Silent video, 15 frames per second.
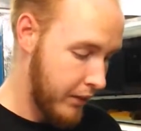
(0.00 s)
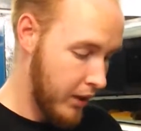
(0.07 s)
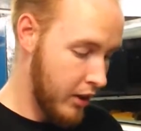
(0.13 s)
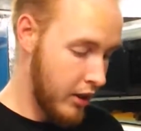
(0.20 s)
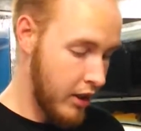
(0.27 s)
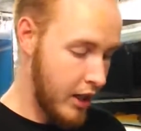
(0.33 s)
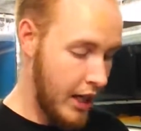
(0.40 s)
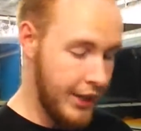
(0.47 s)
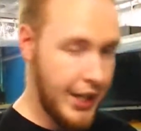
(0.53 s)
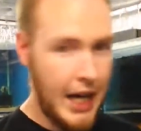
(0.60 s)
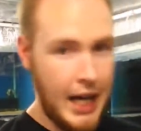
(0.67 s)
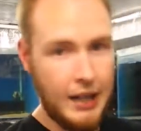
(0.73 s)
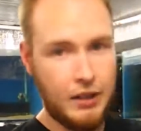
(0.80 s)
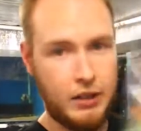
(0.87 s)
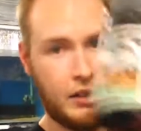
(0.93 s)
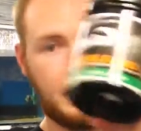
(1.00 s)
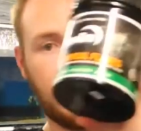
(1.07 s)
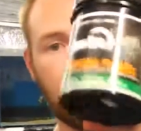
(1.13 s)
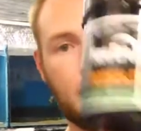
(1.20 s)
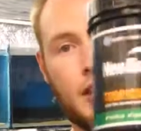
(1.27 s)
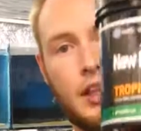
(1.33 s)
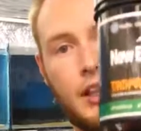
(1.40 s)
and that's
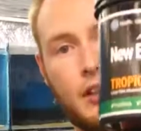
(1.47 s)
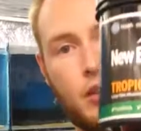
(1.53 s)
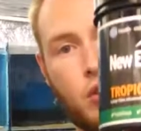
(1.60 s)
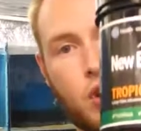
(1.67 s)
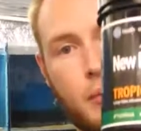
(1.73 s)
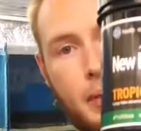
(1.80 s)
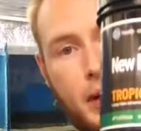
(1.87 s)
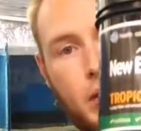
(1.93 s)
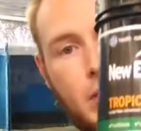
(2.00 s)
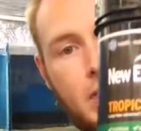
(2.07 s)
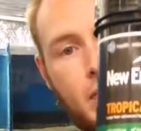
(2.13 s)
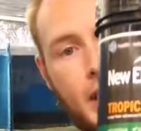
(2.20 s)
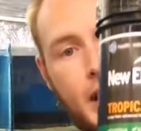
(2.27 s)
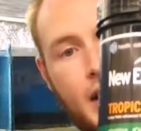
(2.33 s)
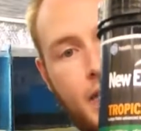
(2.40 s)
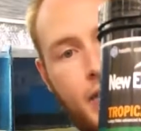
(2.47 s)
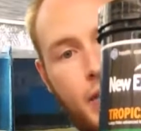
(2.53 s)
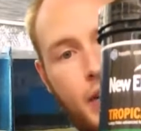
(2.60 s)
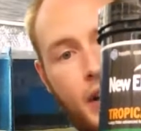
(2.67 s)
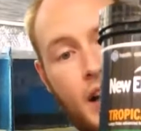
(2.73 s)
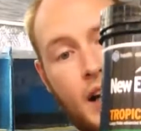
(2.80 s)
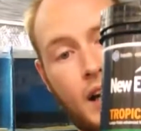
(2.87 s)
the tropical flake
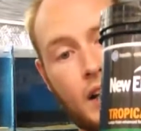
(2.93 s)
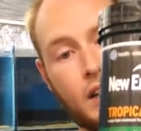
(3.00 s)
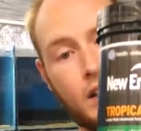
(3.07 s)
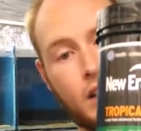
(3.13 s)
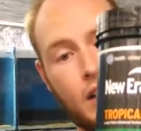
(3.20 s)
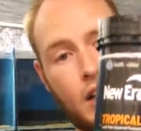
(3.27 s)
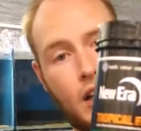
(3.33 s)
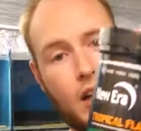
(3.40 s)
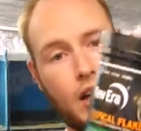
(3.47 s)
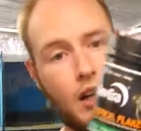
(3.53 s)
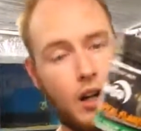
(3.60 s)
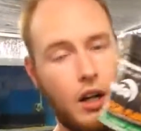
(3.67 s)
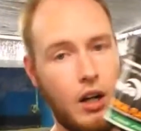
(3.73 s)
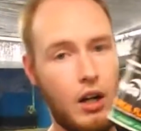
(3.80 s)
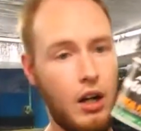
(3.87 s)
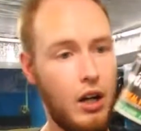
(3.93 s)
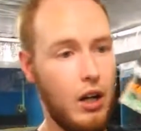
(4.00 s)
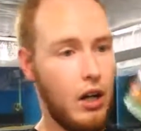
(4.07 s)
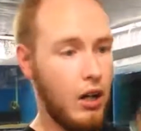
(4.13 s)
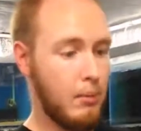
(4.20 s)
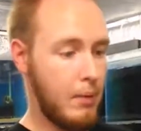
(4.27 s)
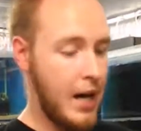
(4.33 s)
fruit, guys.
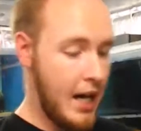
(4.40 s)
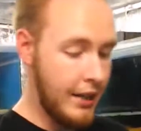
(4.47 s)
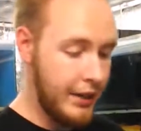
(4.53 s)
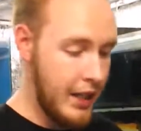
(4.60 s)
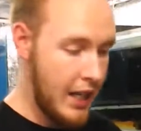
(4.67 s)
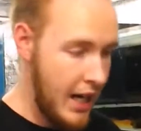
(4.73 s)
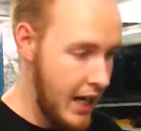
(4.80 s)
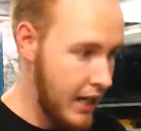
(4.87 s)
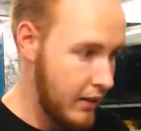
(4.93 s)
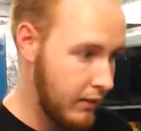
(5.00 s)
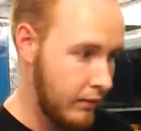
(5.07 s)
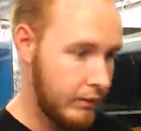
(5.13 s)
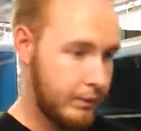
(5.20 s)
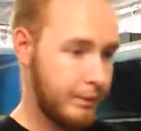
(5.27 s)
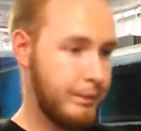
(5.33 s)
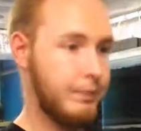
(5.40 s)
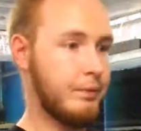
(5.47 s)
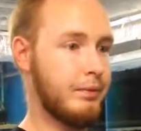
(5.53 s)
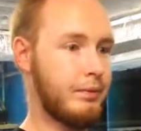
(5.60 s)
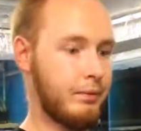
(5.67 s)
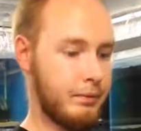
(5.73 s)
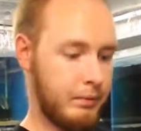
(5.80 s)
And that
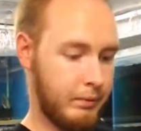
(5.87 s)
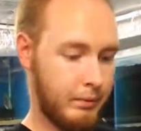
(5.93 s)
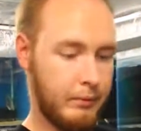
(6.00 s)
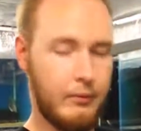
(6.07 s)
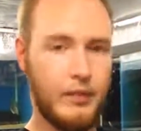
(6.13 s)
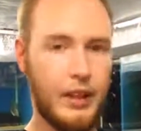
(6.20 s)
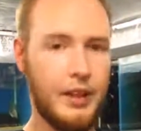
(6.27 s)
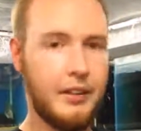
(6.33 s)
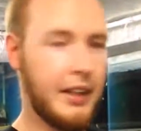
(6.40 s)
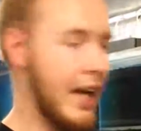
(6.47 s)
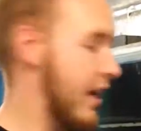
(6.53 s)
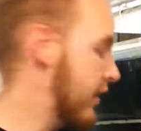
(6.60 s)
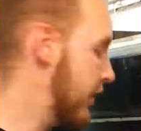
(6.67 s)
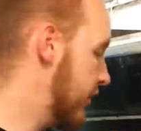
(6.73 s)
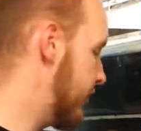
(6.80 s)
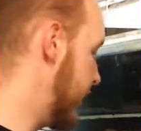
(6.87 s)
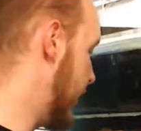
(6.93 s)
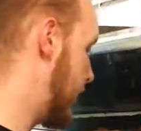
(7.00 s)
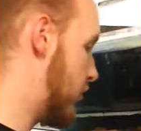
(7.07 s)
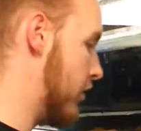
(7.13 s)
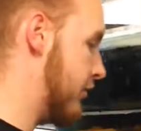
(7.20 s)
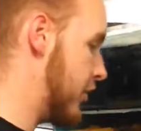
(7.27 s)
is the end of
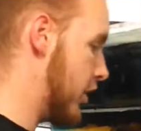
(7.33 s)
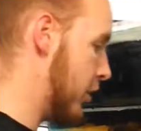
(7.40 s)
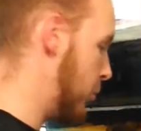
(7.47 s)
this review.